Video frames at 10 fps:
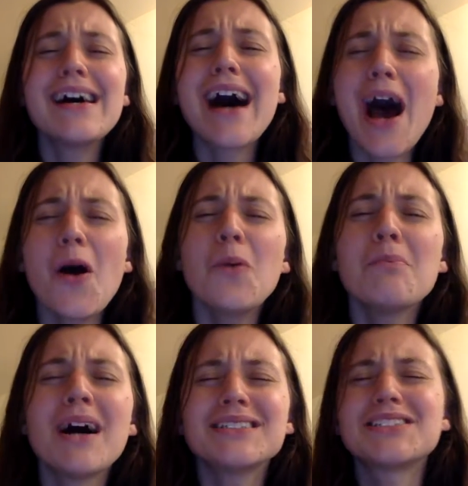How
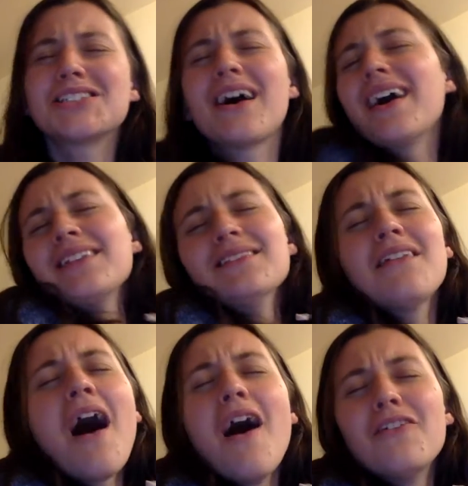much I
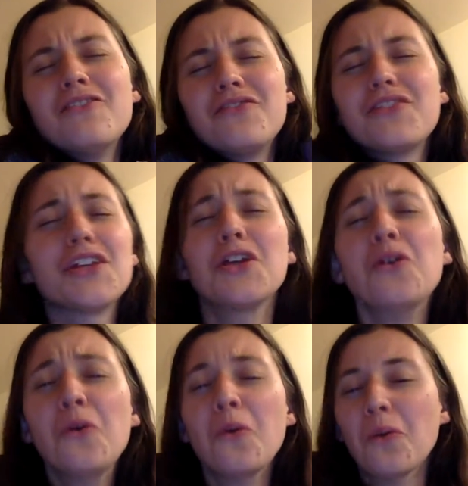love
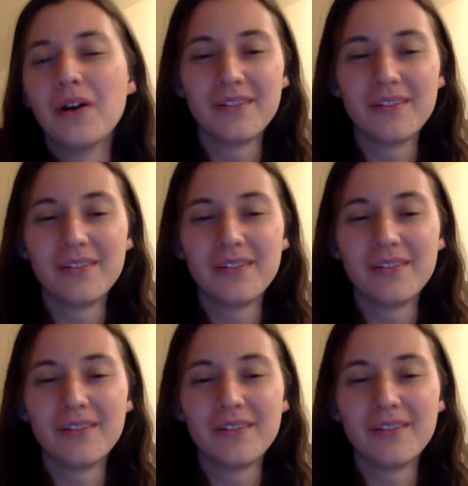you.